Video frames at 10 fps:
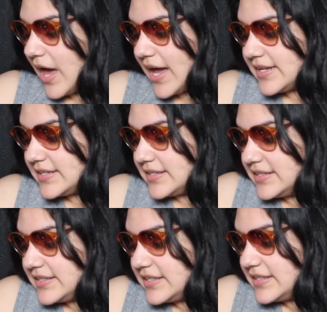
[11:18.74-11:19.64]
that
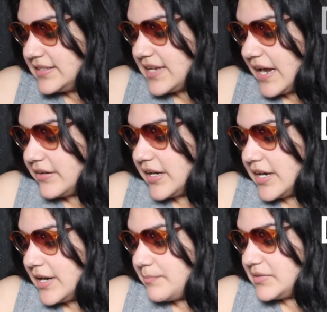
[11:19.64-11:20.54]
down,
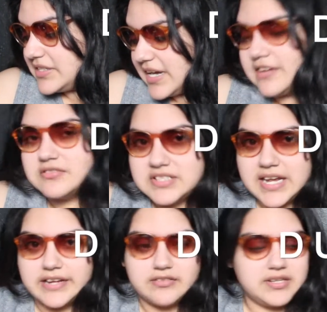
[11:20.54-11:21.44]
up, down,
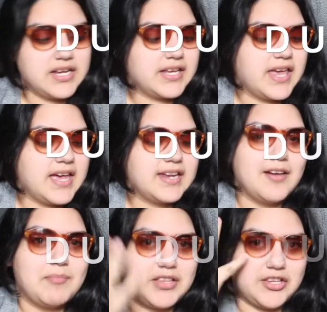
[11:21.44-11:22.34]
down
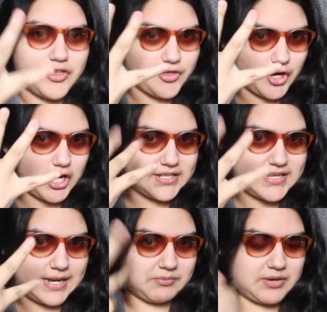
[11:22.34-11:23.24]
again, but the third
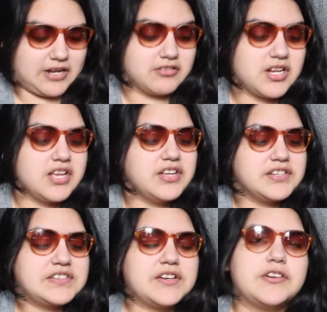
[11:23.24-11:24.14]
time round.
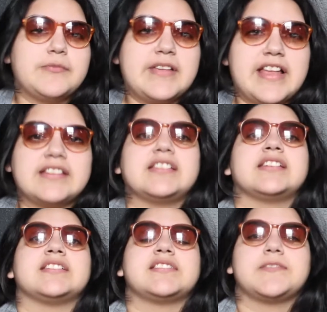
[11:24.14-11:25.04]
So it'll be like
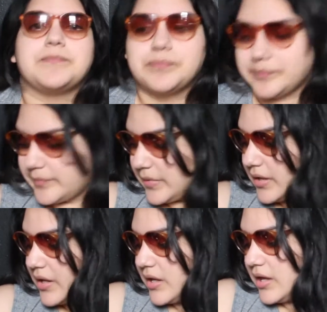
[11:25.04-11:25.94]
this.
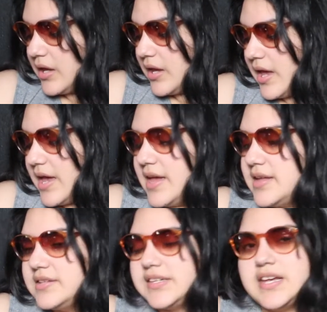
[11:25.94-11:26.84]

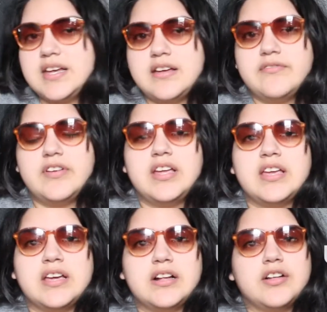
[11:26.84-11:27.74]
And
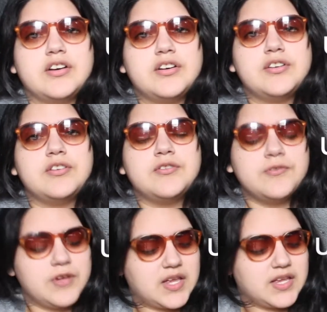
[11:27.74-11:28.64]
every
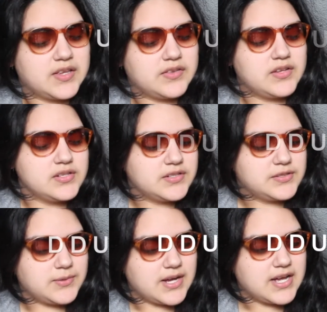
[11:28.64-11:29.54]
glow in the
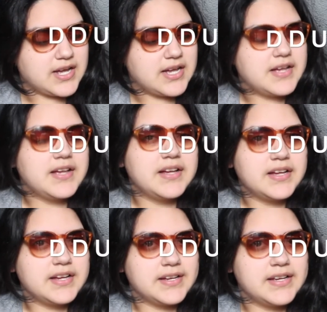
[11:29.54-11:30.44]

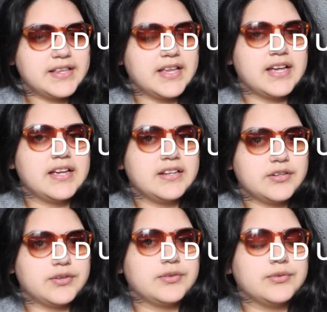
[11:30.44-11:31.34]
twilight
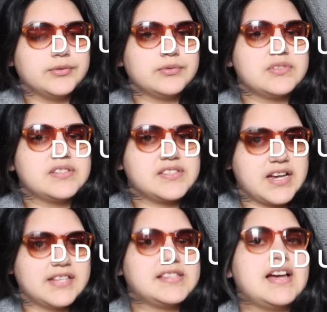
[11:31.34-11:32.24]
knows. The
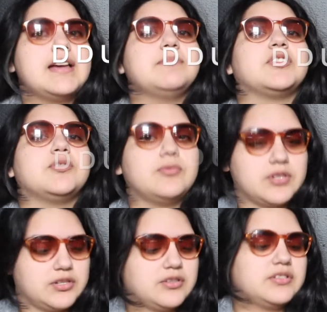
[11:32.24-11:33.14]
second time, the
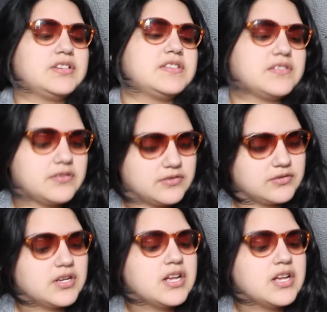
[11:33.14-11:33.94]
world is on